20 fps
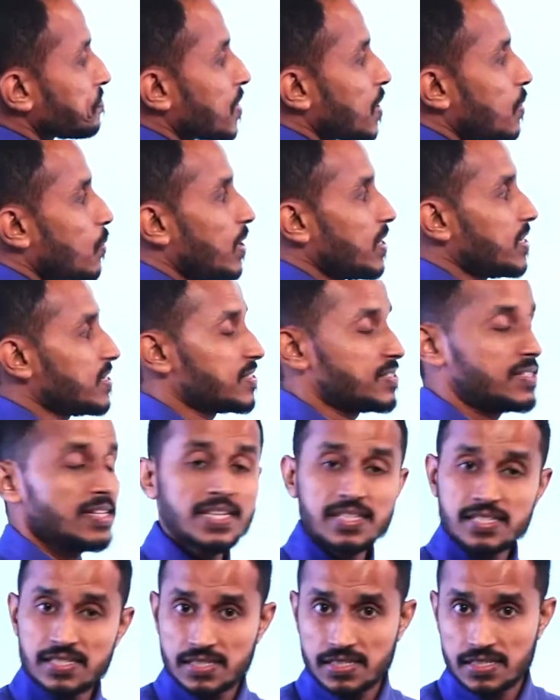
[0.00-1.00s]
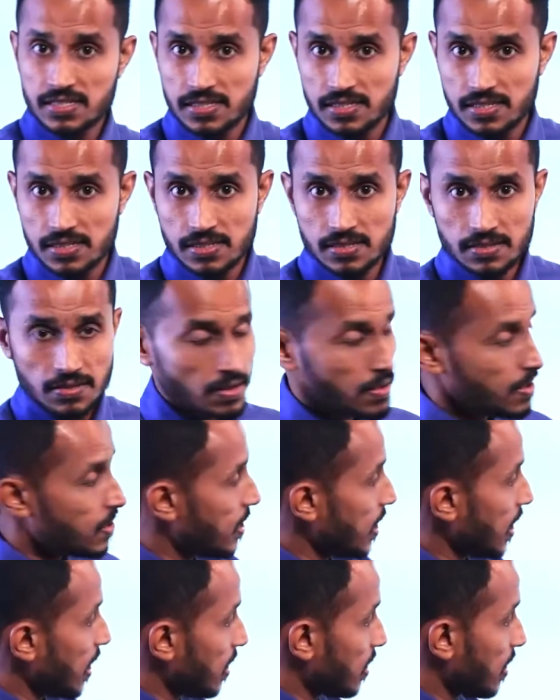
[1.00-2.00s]
What is this
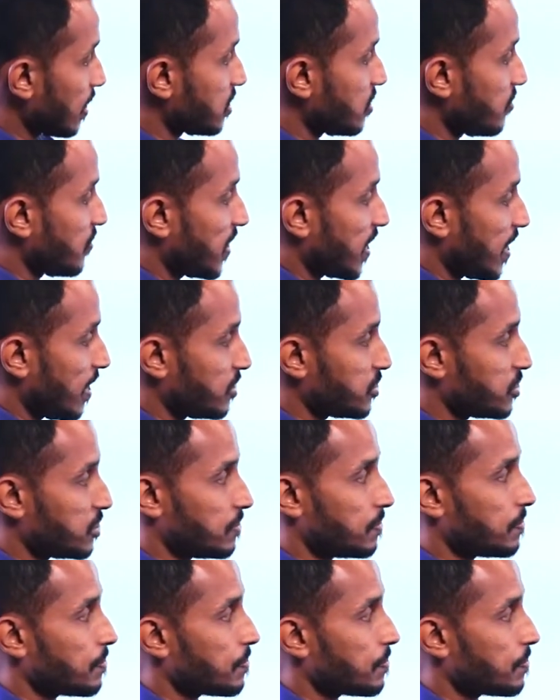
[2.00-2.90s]
classification?